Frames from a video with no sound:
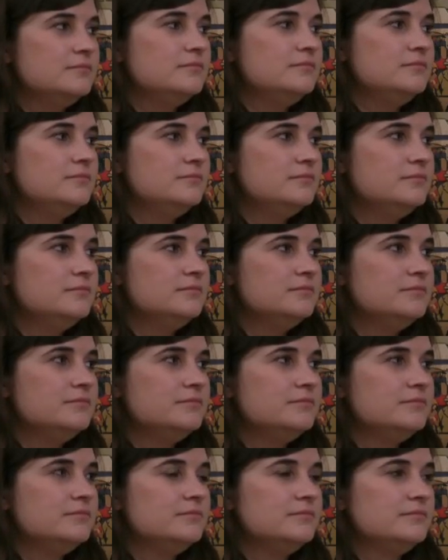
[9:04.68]

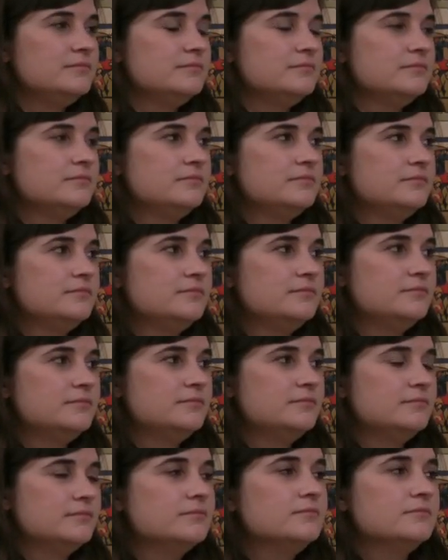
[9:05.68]

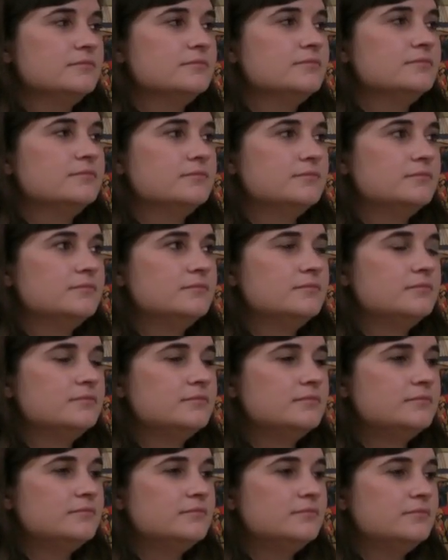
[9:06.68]

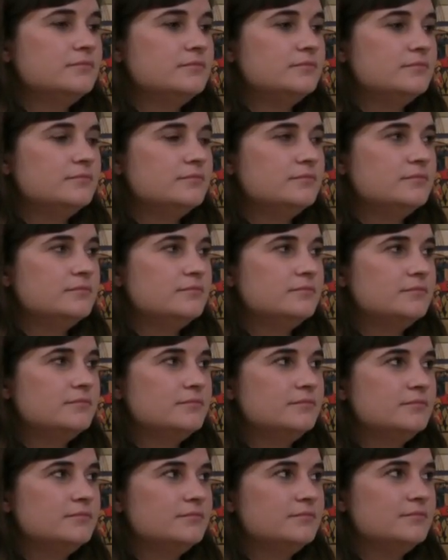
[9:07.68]

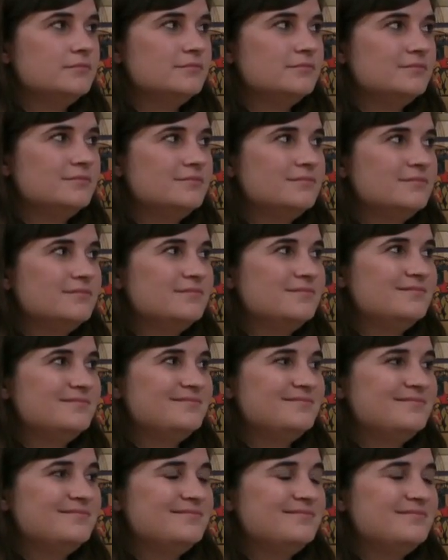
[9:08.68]

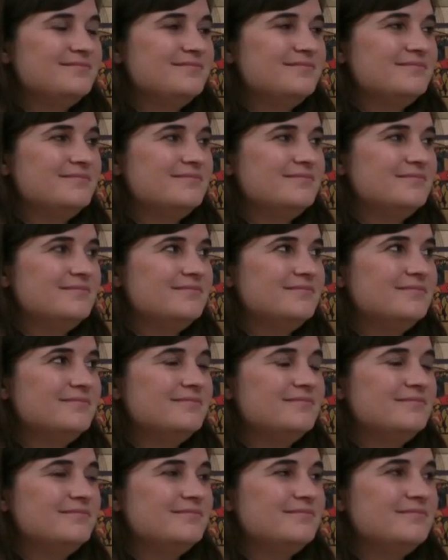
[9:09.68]

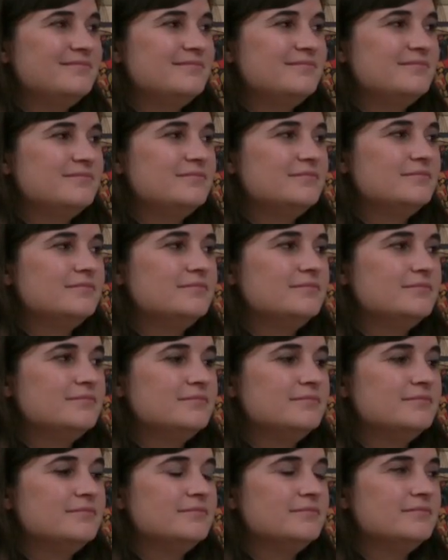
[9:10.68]

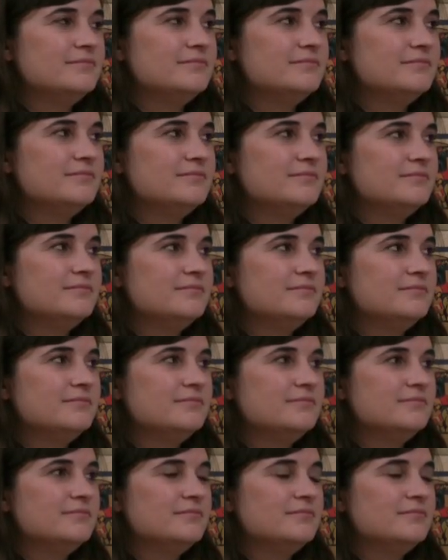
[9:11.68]
[no speech]